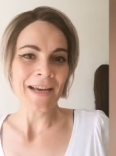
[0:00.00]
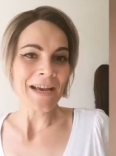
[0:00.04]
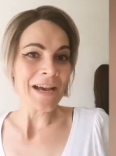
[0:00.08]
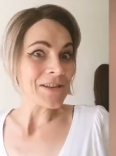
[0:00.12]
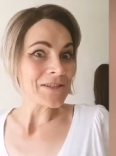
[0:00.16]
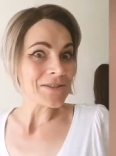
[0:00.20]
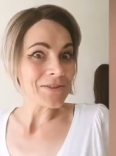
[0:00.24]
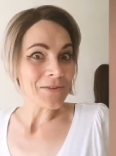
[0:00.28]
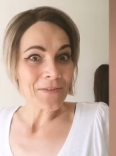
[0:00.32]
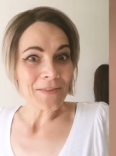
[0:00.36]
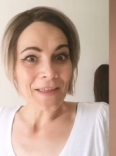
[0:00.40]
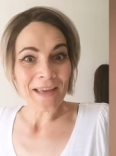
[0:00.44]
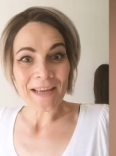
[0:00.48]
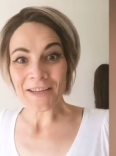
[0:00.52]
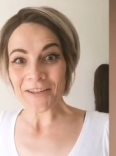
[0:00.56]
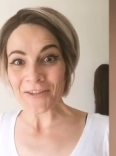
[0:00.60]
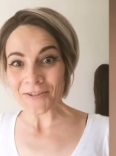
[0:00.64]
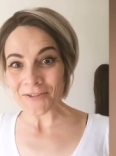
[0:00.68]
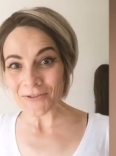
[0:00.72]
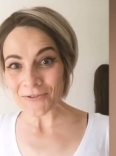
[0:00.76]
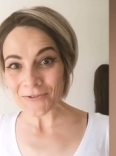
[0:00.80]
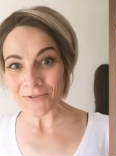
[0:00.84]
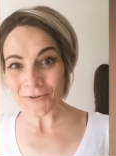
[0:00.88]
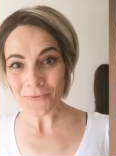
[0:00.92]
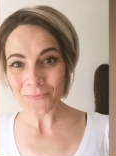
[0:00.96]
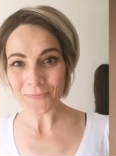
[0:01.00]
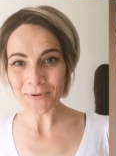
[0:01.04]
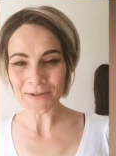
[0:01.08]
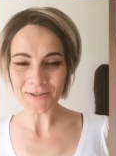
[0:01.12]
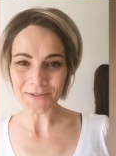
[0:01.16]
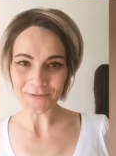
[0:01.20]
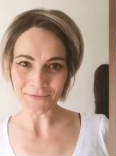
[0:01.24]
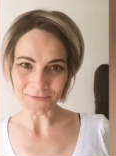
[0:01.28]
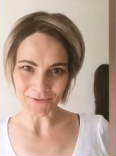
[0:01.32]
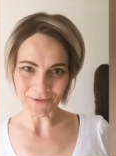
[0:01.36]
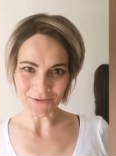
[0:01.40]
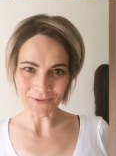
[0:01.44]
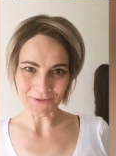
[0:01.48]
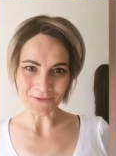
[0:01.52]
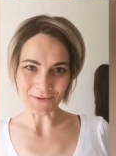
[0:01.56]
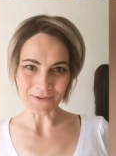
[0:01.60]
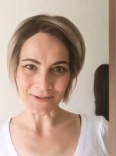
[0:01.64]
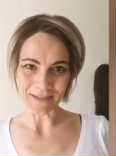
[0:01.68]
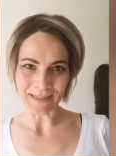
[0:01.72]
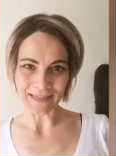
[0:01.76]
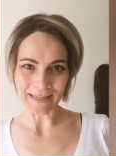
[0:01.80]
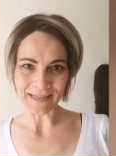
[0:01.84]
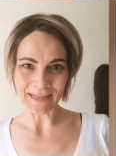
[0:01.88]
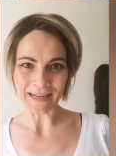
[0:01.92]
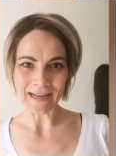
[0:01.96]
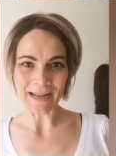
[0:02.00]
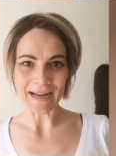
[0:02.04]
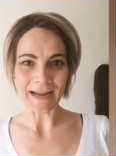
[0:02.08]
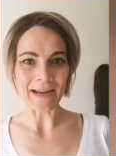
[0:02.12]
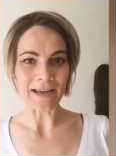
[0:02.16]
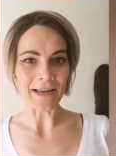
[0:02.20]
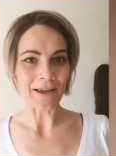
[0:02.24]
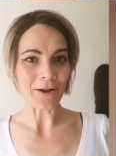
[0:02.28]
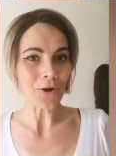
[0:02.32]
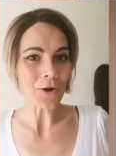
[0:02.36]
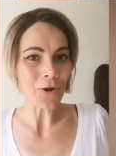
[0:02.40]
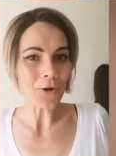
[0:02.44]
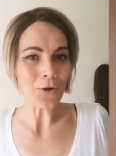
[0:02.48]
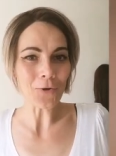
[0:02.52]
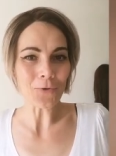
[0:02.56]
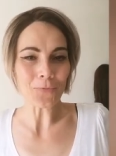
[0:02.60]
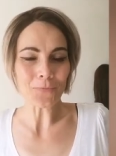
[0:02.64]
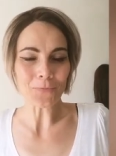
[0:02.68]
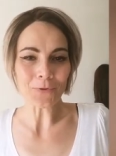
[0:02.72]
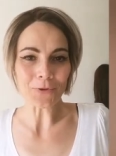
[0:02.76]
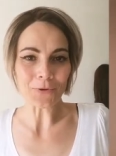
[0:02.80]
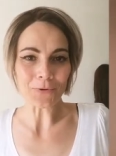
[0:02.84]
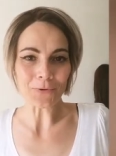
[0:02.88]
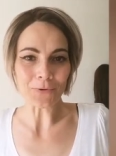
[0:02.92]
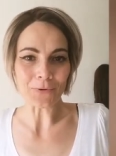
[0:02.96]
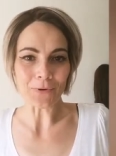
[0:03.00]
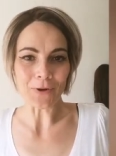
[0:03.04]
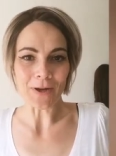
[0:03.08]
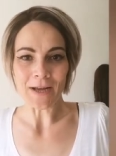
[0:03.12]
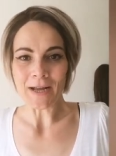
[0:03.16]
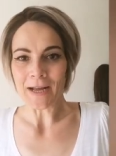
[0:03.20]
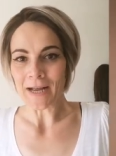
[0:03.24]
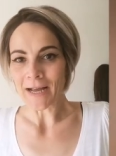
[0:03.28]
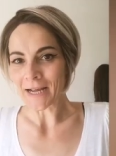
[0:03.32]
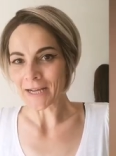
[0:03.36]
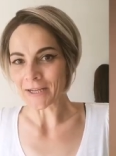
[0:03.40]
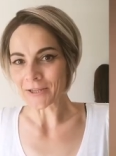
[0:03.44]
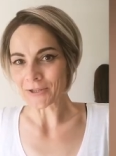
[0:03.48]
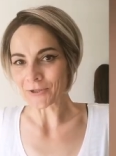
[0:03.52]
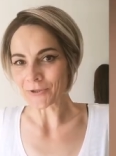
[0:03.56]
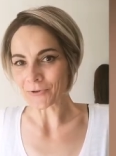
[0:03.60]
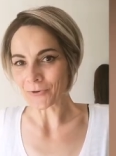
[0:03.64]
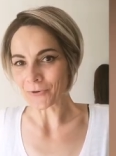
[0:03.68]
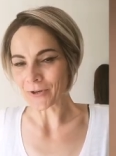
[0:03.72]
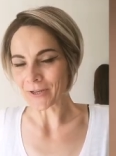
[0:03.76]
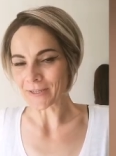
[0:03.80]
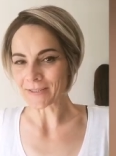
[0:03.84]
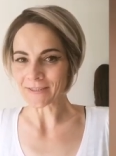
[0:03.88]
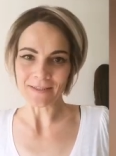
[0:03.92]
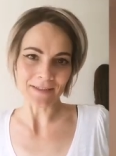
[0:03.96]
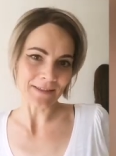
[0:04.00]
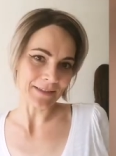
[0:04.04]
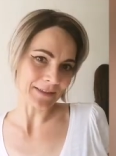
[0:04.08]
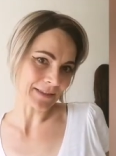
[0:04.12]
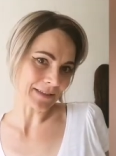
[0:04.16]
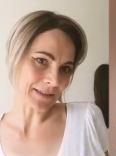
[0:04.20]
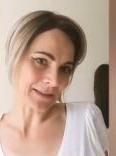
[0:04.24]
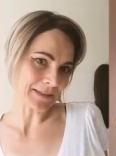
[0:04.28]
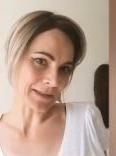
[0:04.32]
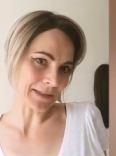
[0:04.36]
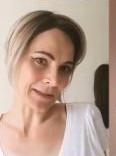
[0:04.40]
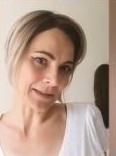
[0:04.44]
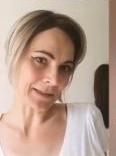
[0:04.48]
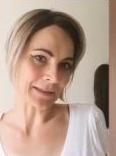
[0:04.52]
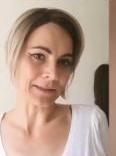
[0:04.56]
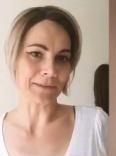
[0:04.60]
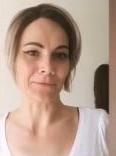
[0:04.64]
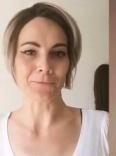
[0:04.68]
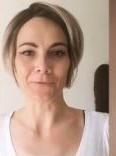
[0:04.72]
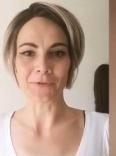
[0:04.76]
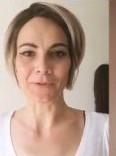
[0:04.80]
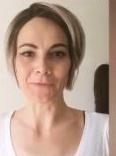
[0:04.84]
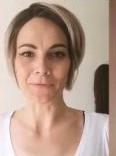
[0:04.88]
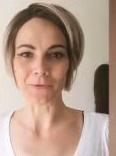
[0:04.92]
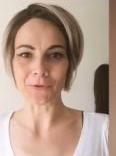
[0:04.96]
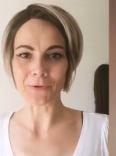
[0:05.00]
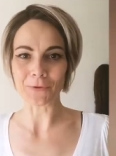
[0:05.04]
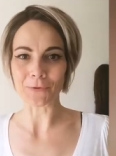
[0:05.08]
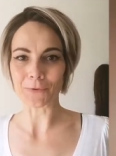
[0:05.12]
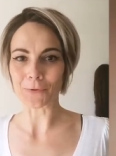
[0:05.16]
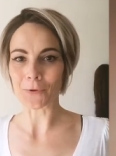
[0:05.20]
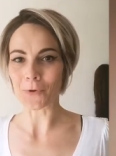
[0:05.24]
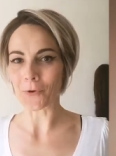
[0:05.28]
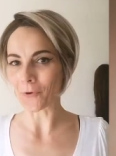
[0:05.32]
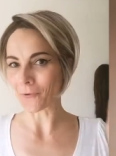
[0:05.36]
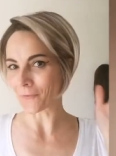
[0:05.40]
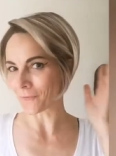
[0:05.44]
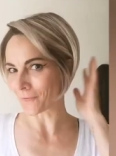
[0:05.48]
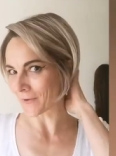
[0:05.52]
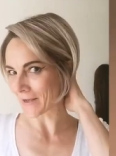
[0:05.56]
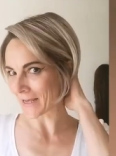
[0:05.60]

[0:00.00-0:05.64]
So thank you so much for joining. I hope you enjoyed this little review of